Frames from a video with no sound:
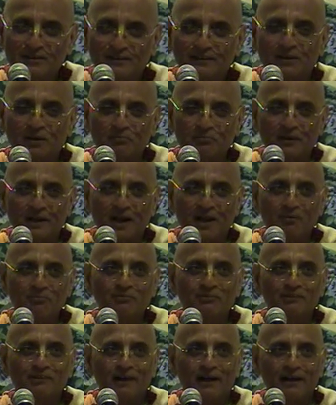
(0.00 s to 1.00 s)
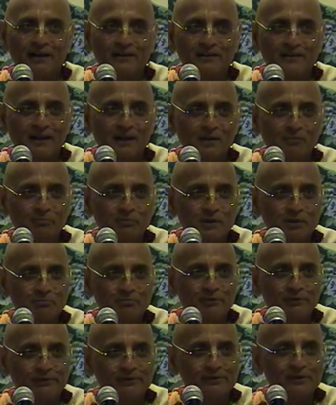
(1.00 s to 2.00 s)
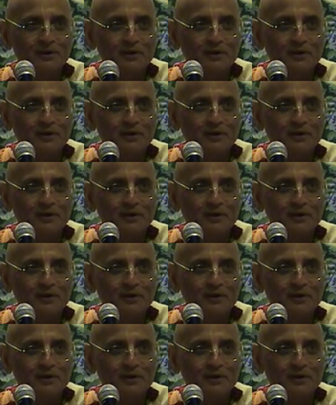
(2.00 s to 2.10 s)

Sometimes I tell people